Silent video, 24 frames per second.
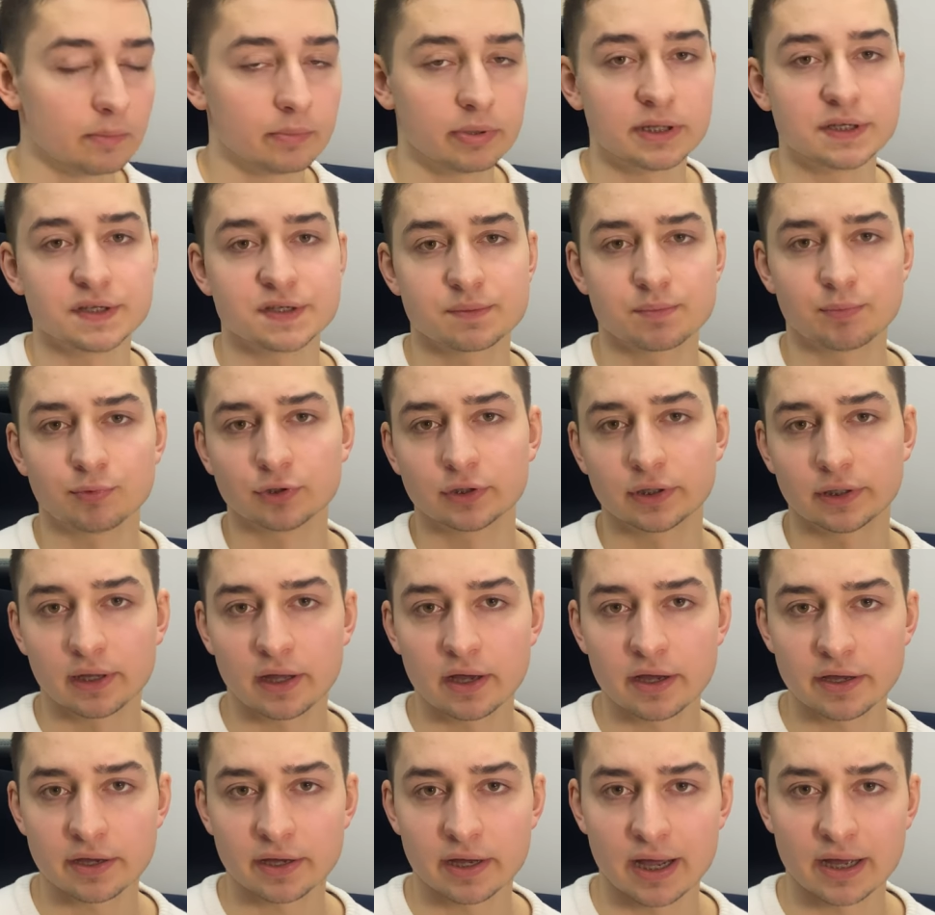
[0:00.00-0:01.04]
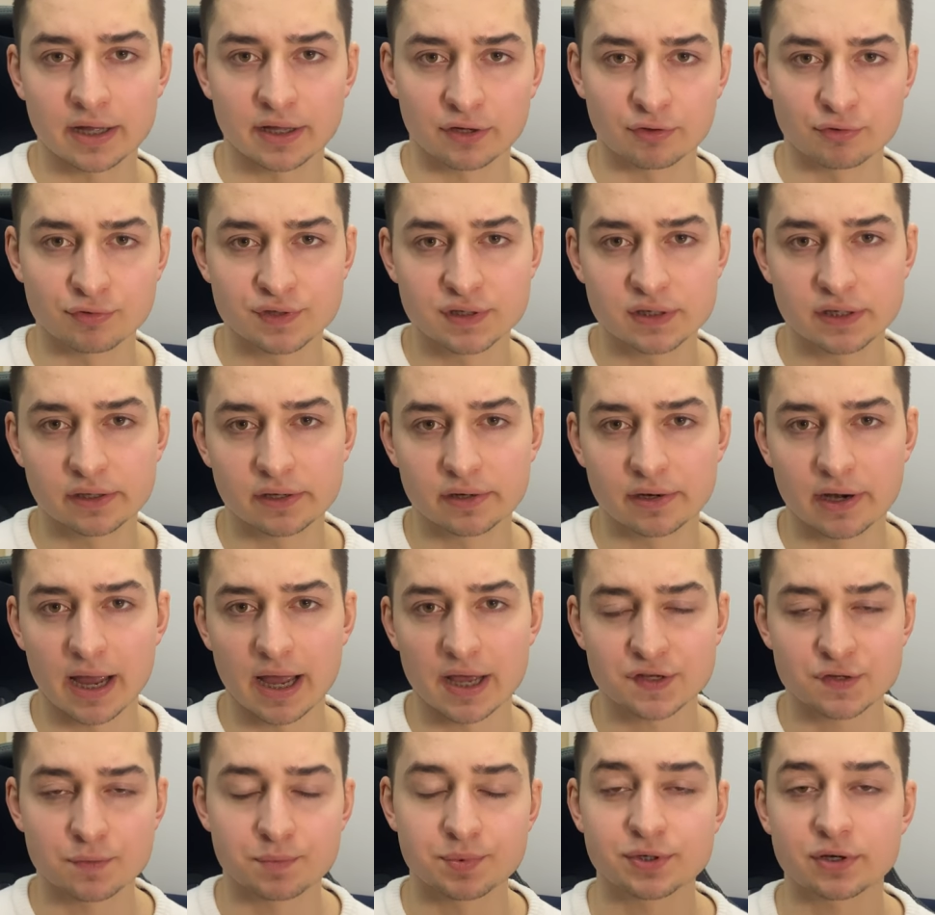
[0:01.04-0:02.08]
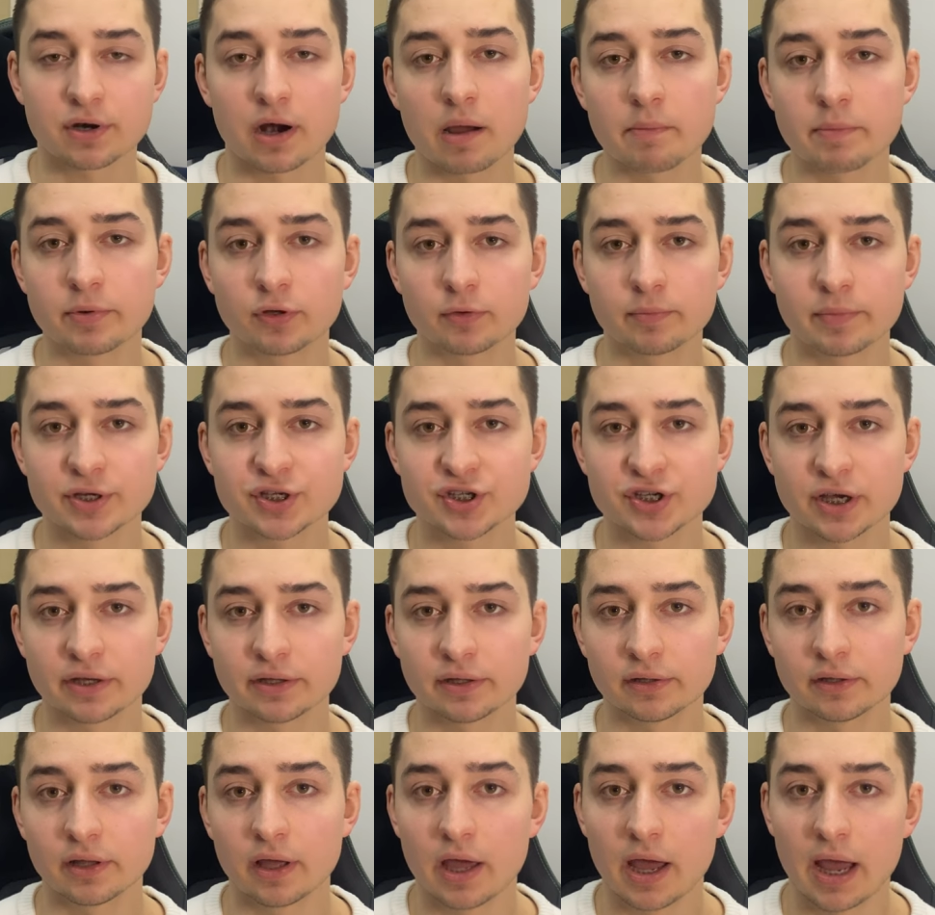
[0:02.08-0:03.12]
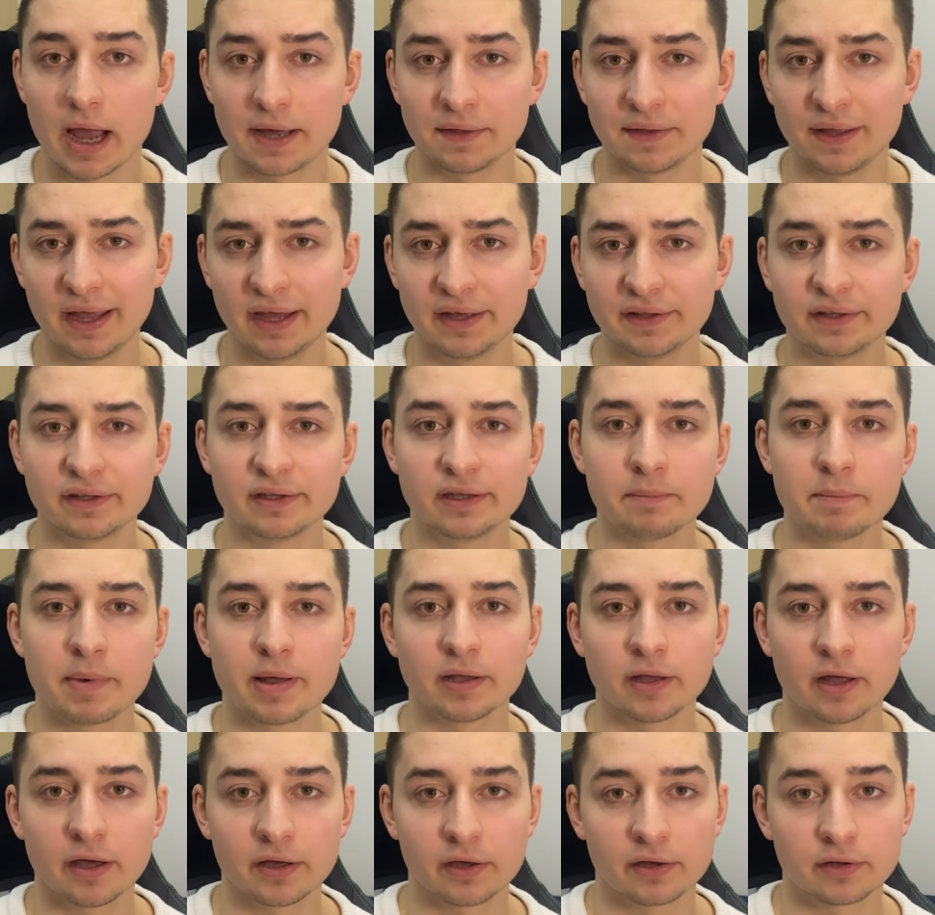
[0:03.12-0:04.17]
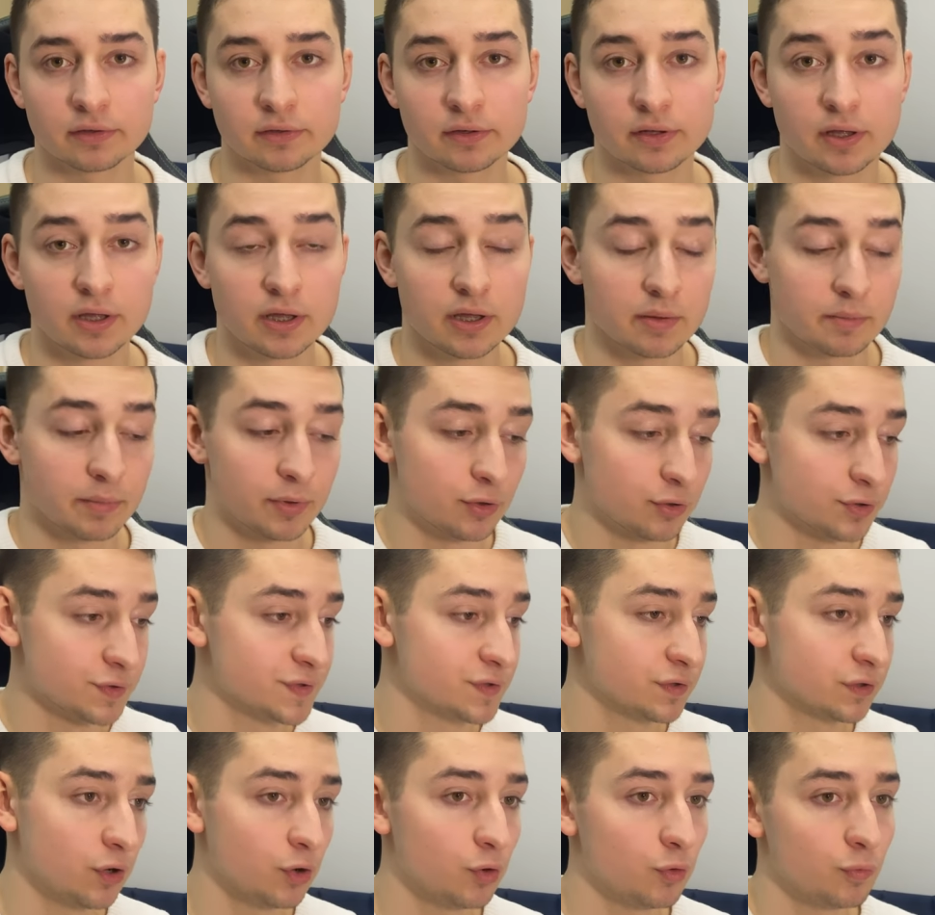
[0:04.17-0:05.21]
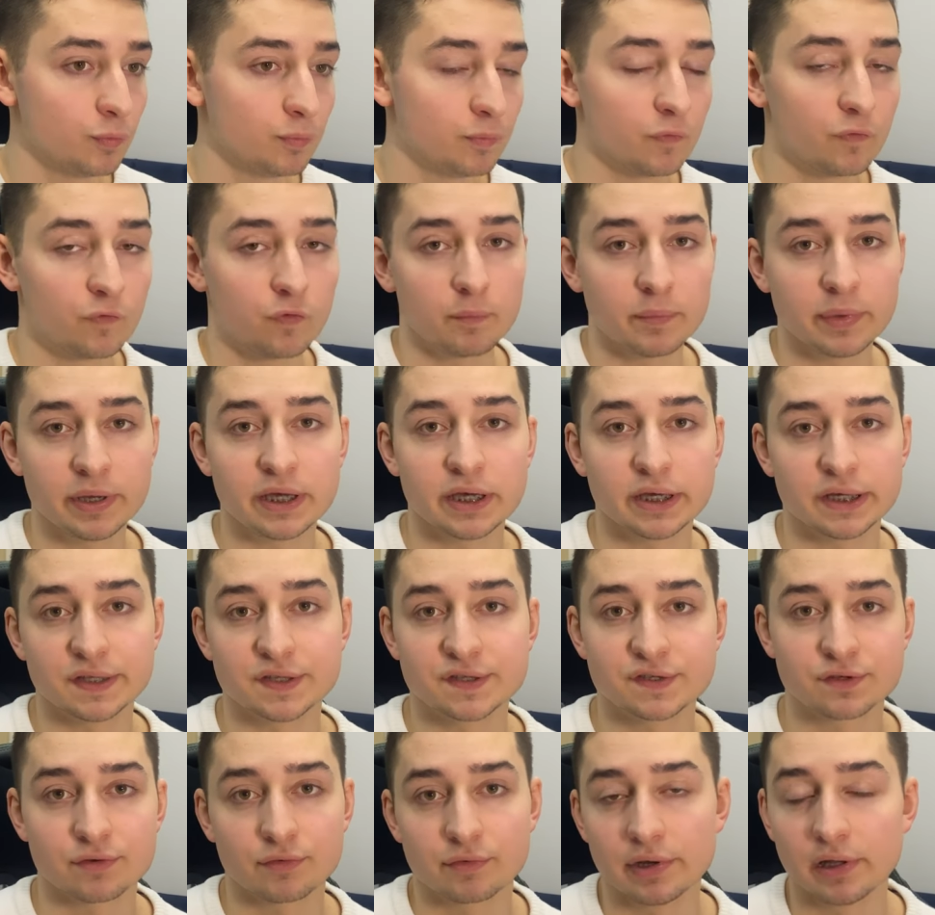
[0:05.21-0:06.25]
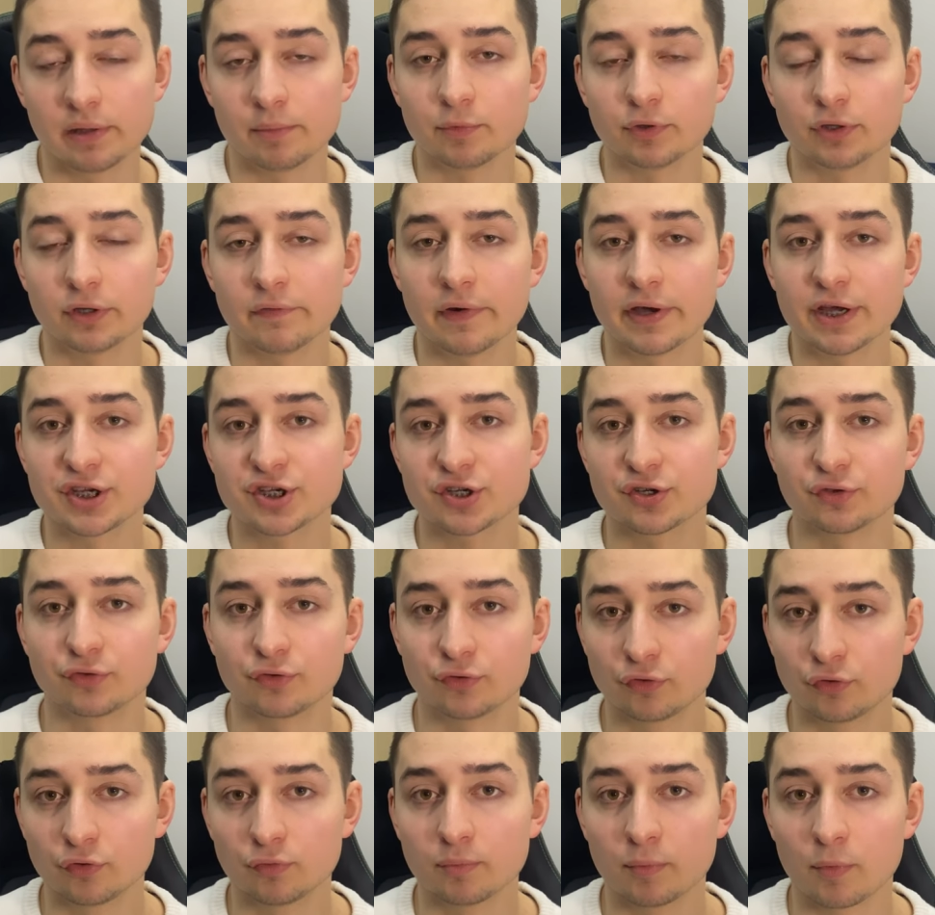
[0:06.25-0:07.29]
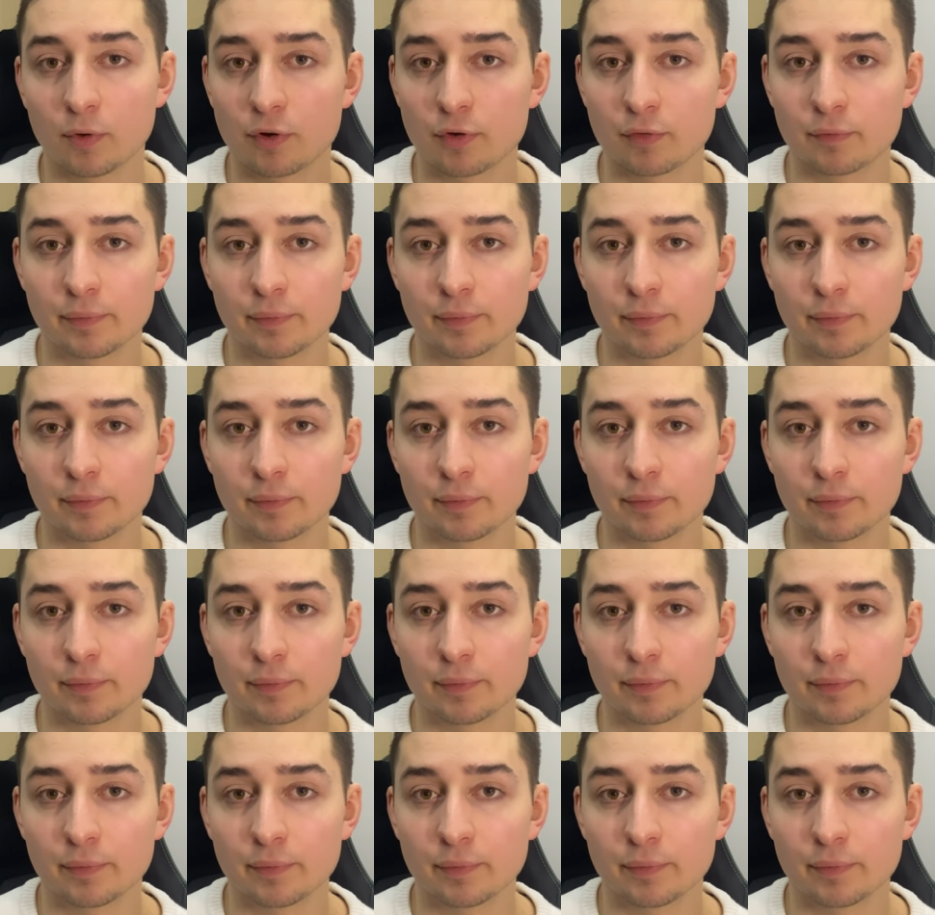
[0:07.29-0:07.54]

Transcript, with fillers: Please put a like and consider a subscriber to my channel and hitting the bell icon because you know for me it's real motivation to do more